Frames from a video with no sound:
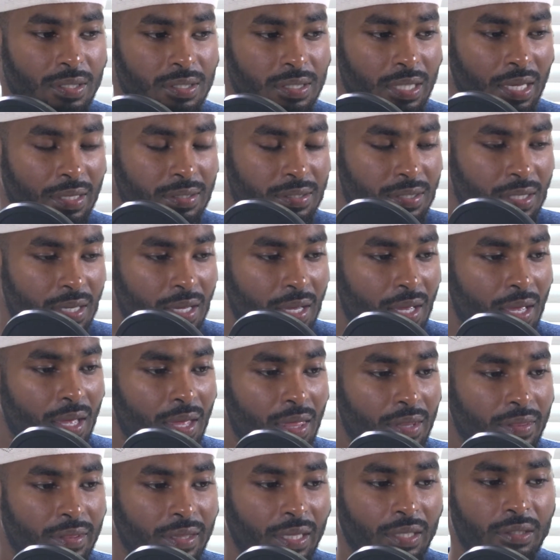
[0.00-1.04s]
he says
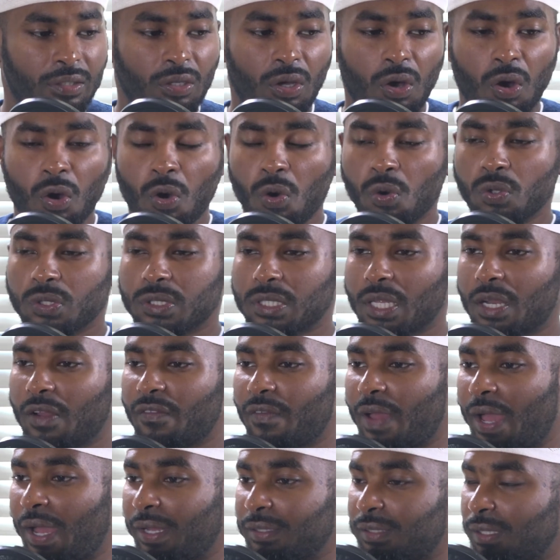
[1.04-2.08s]
that, O son
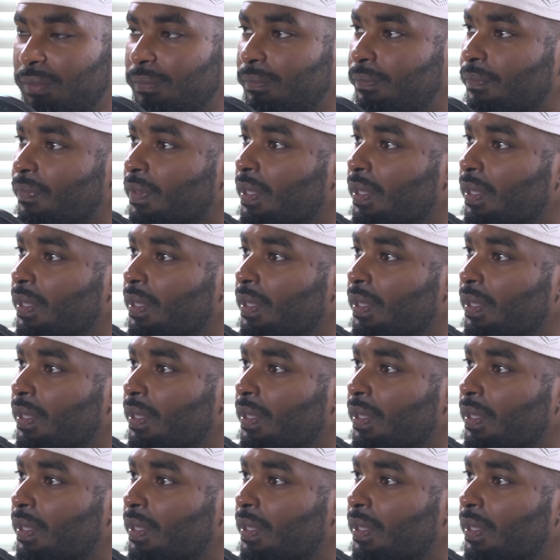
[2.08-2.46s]
of Adam,